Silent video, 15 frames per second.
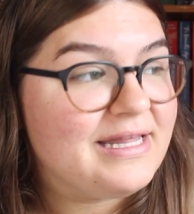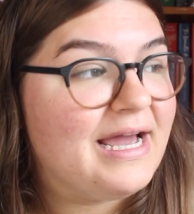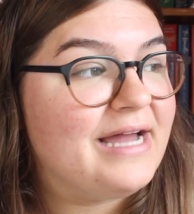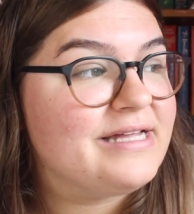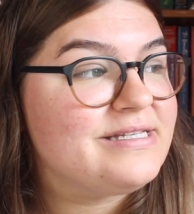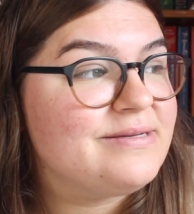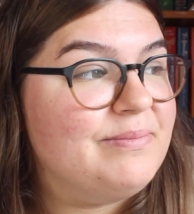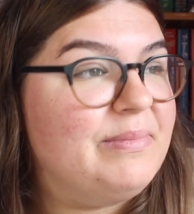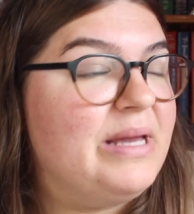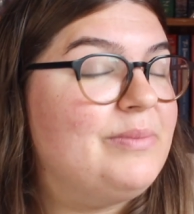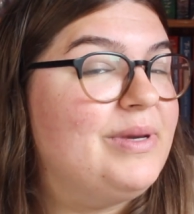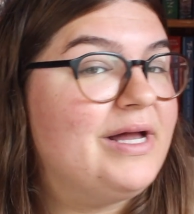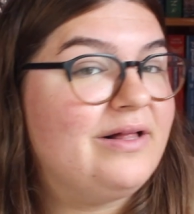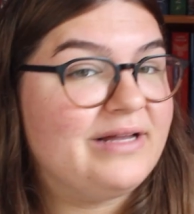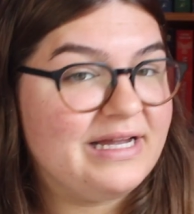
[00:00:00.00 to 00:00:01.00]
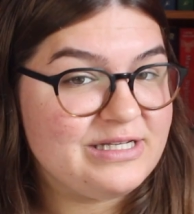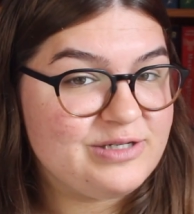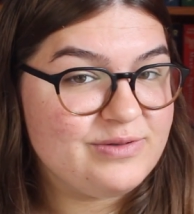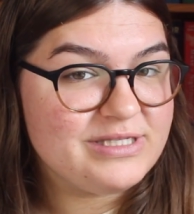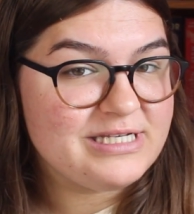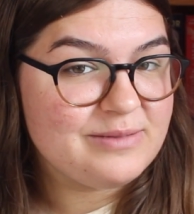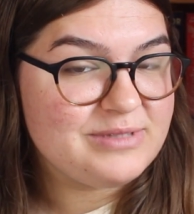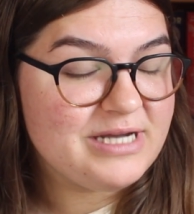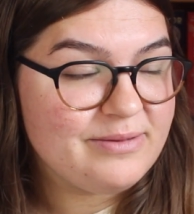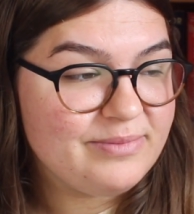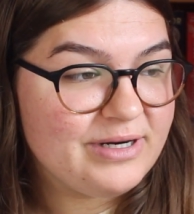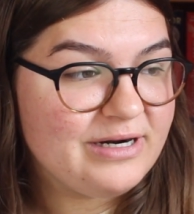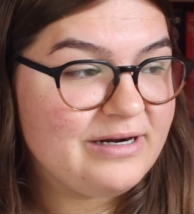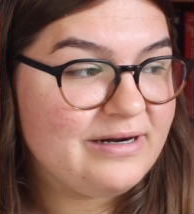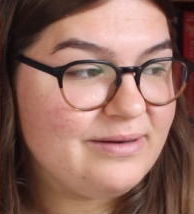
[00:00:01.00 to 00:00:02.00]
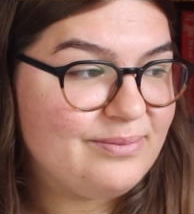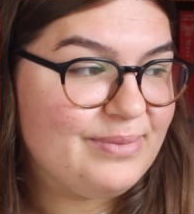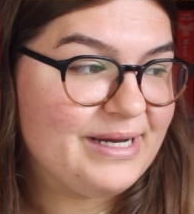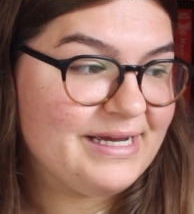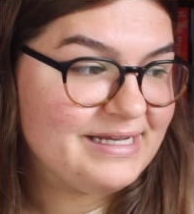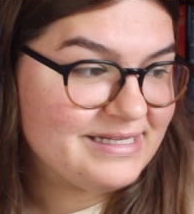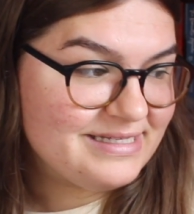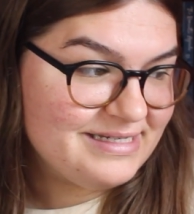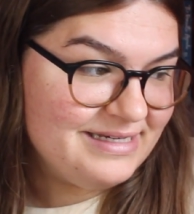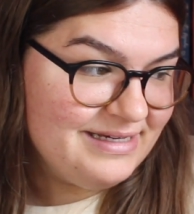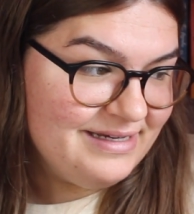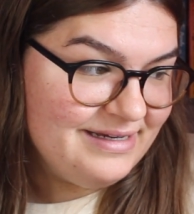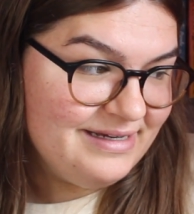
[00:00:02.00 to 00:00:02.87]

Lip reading: that maybe I'll get to in September, but